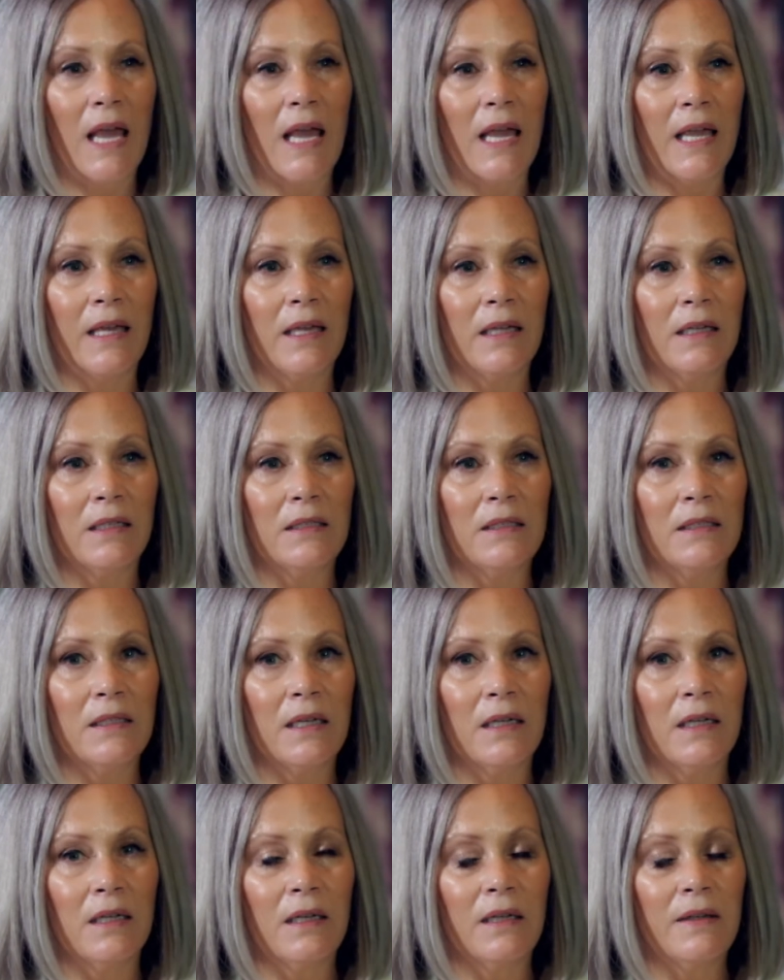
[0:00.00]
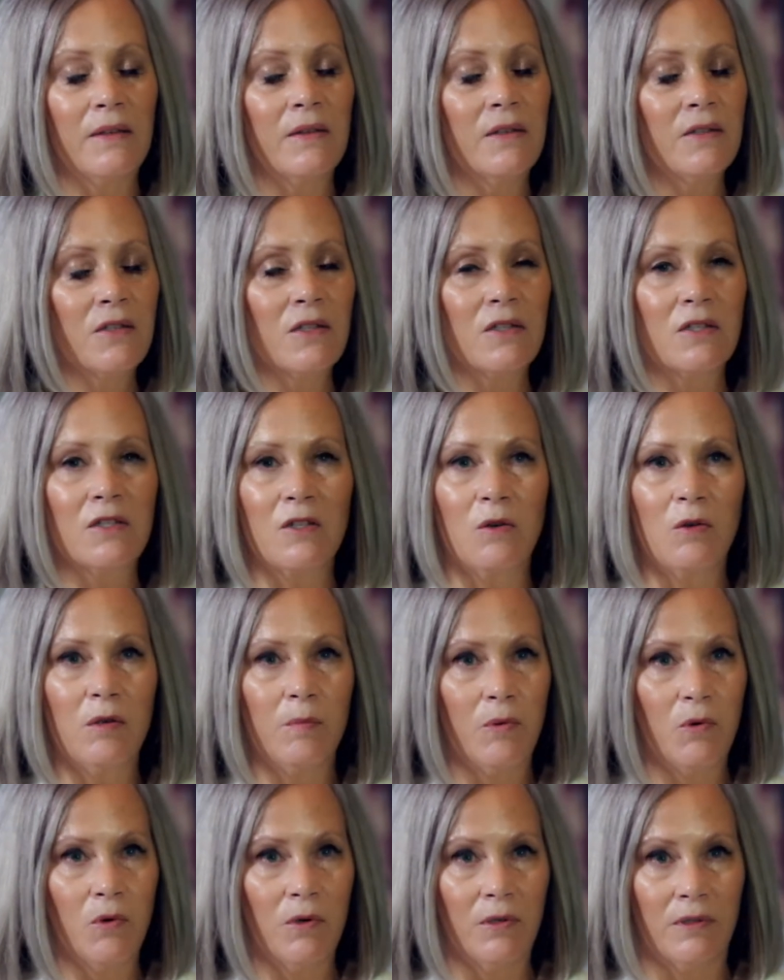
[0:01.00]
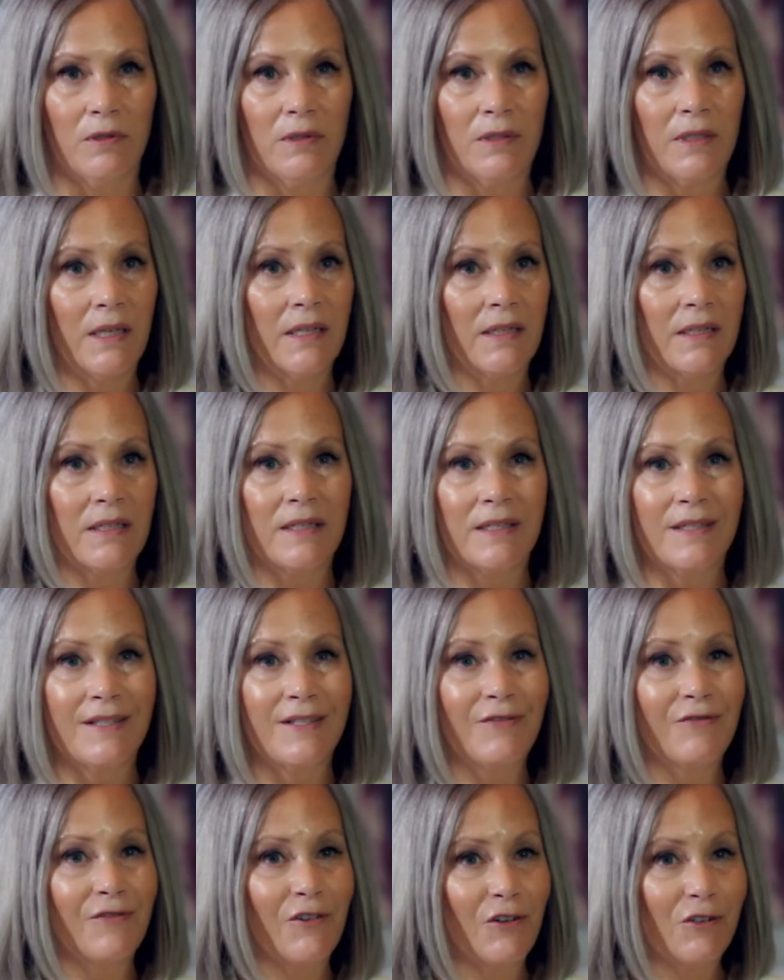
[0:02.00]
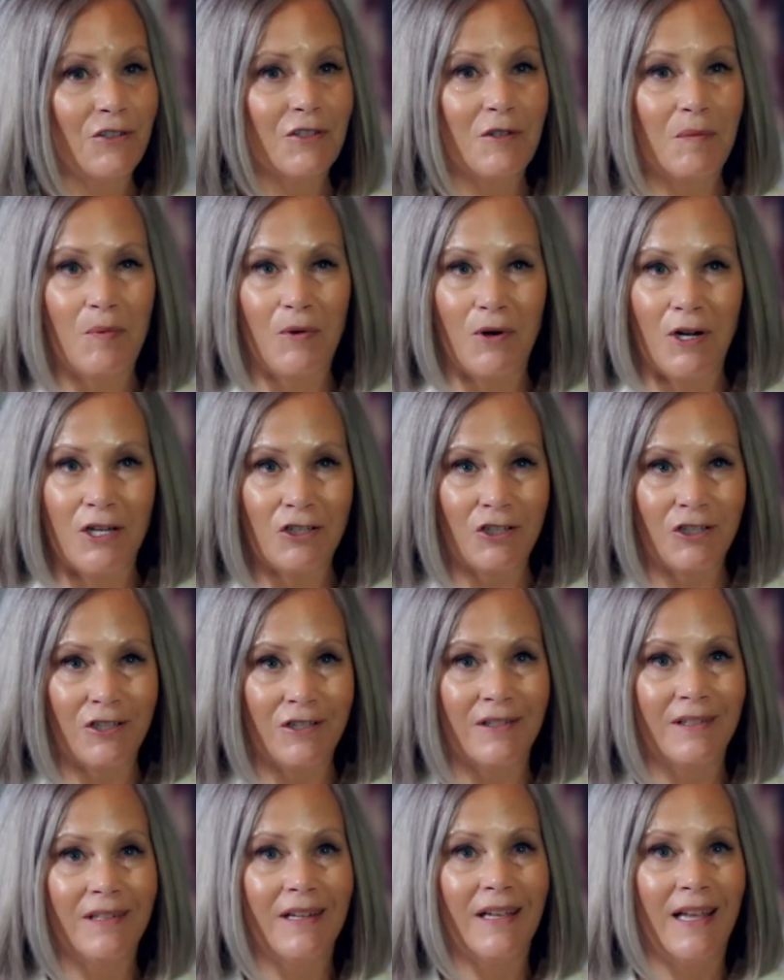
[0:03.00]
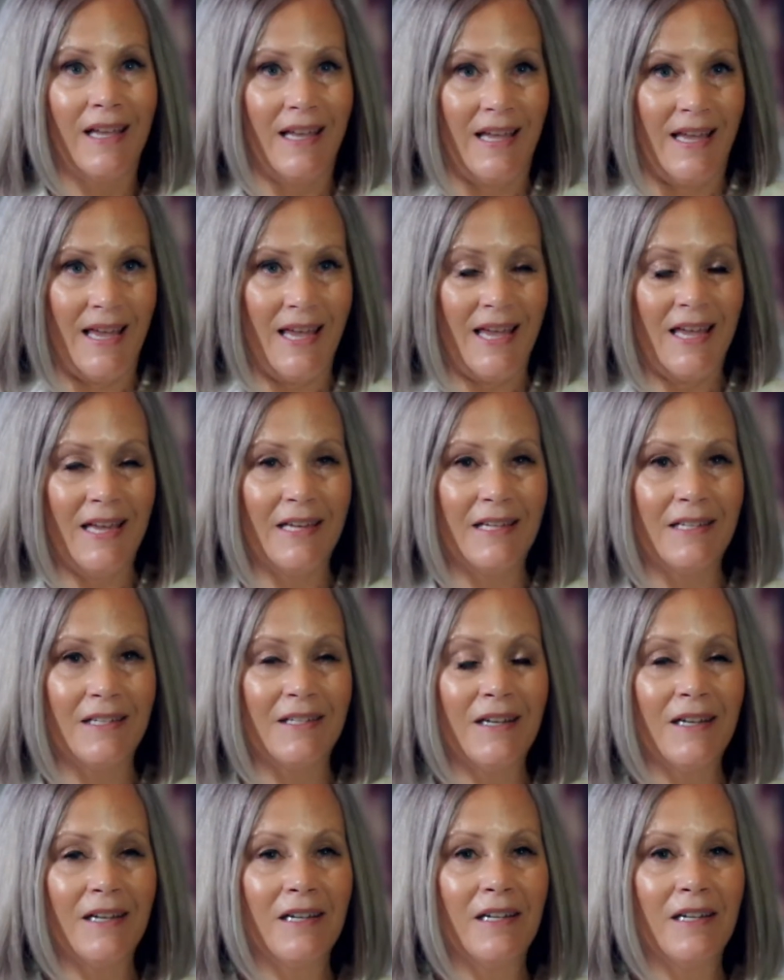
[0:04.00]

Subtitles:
And this is so important. It's the first impression. And